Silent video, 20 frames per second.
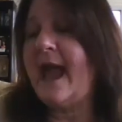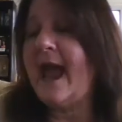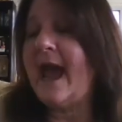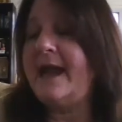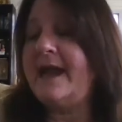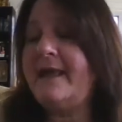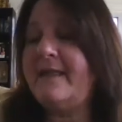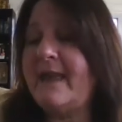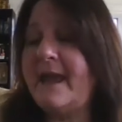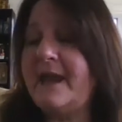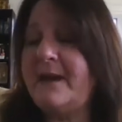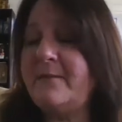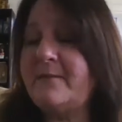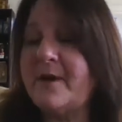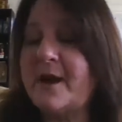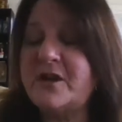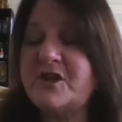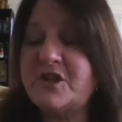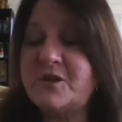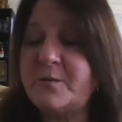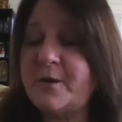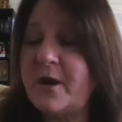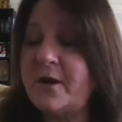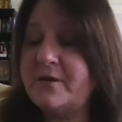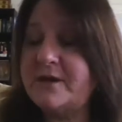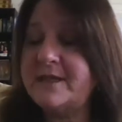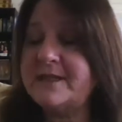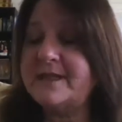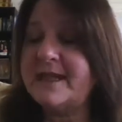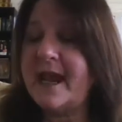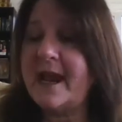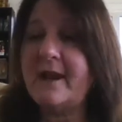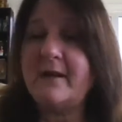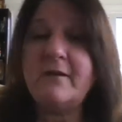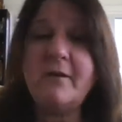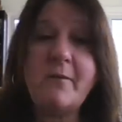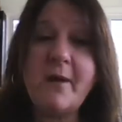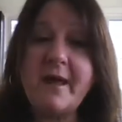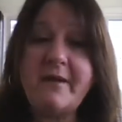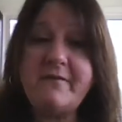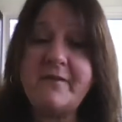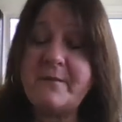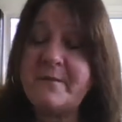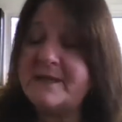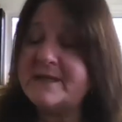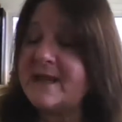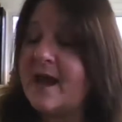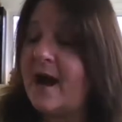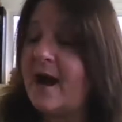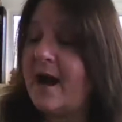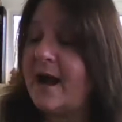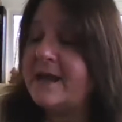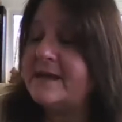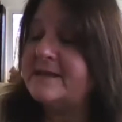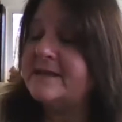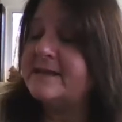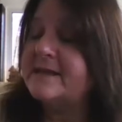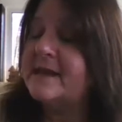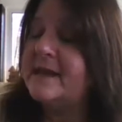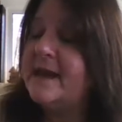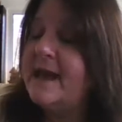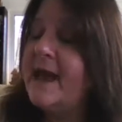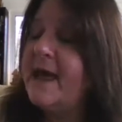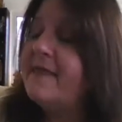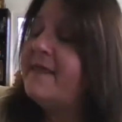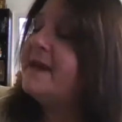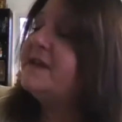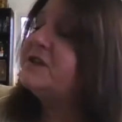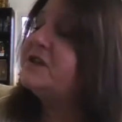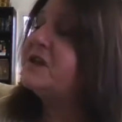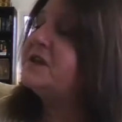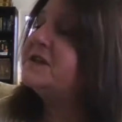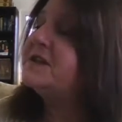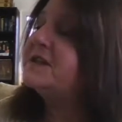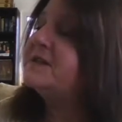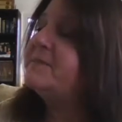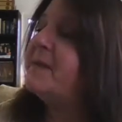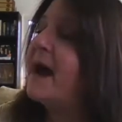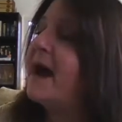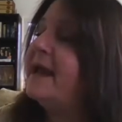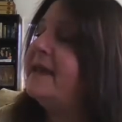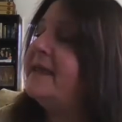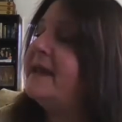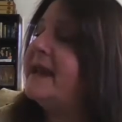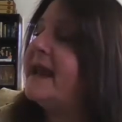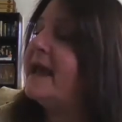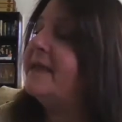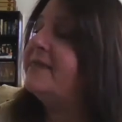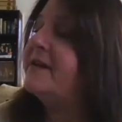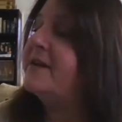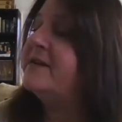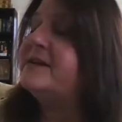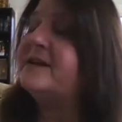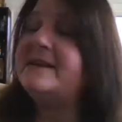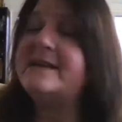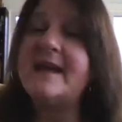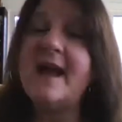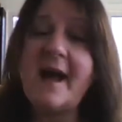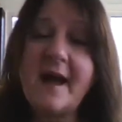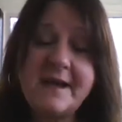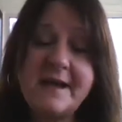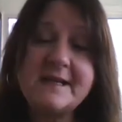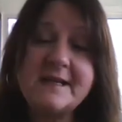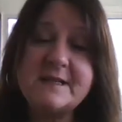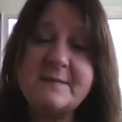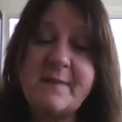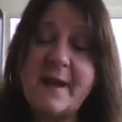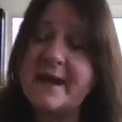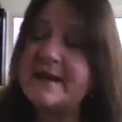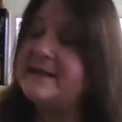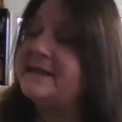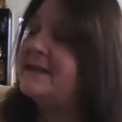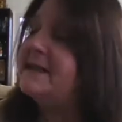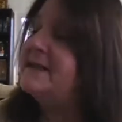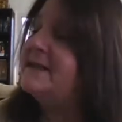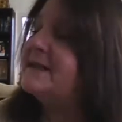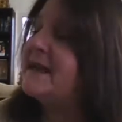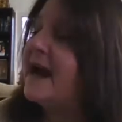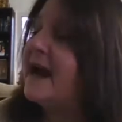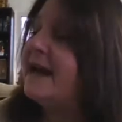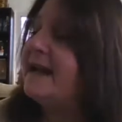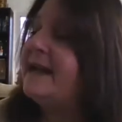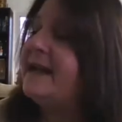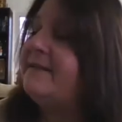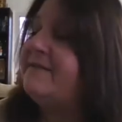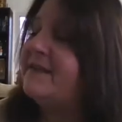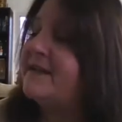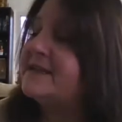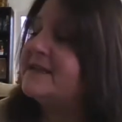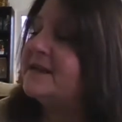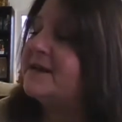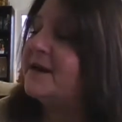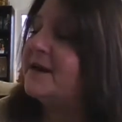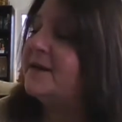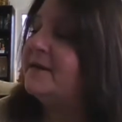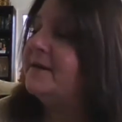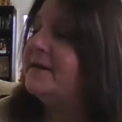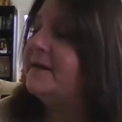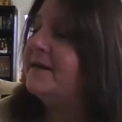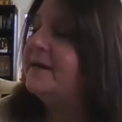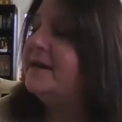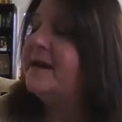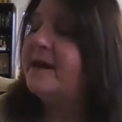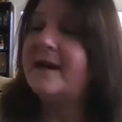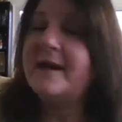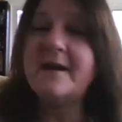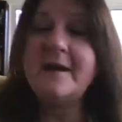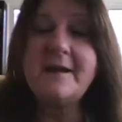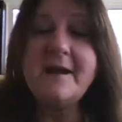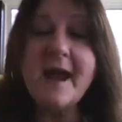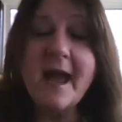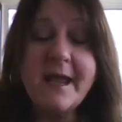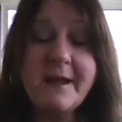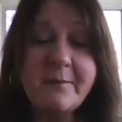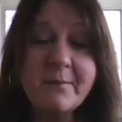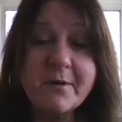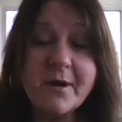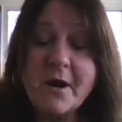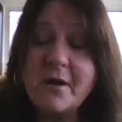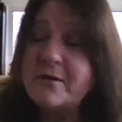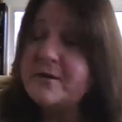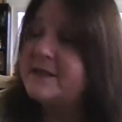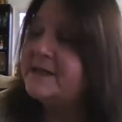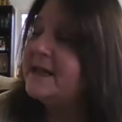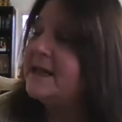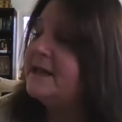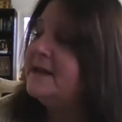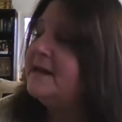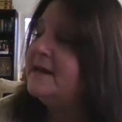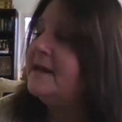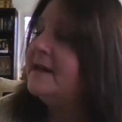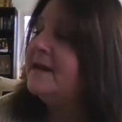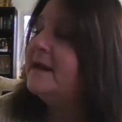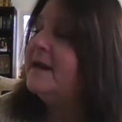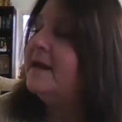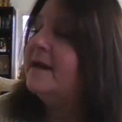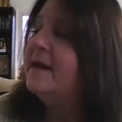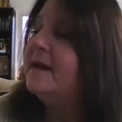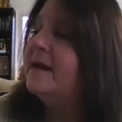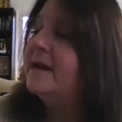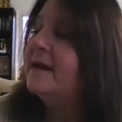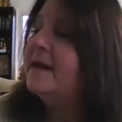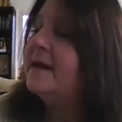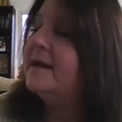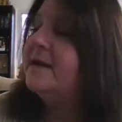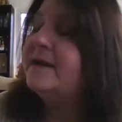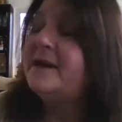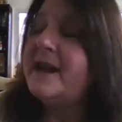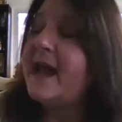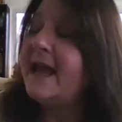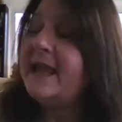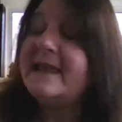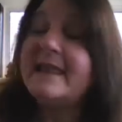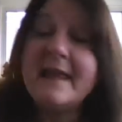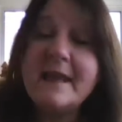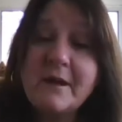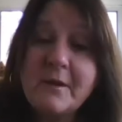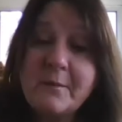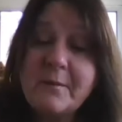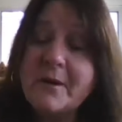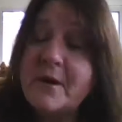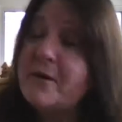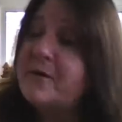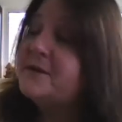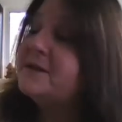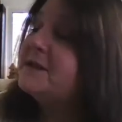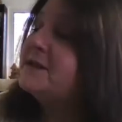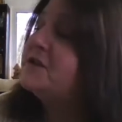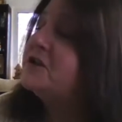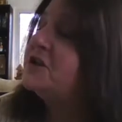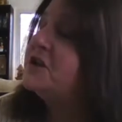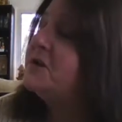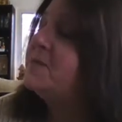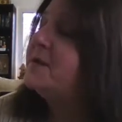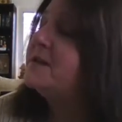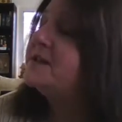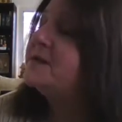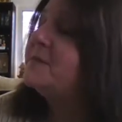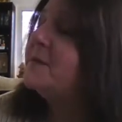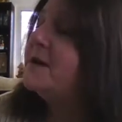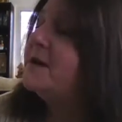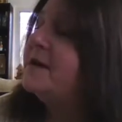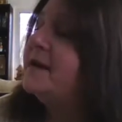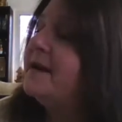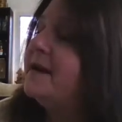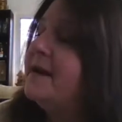and Elaine brushed Brogden's hair away from his eyes. They stood smiling at their unexpected tiny visitor. "Good night, Brogden. Good night, little Brogden," she whispered.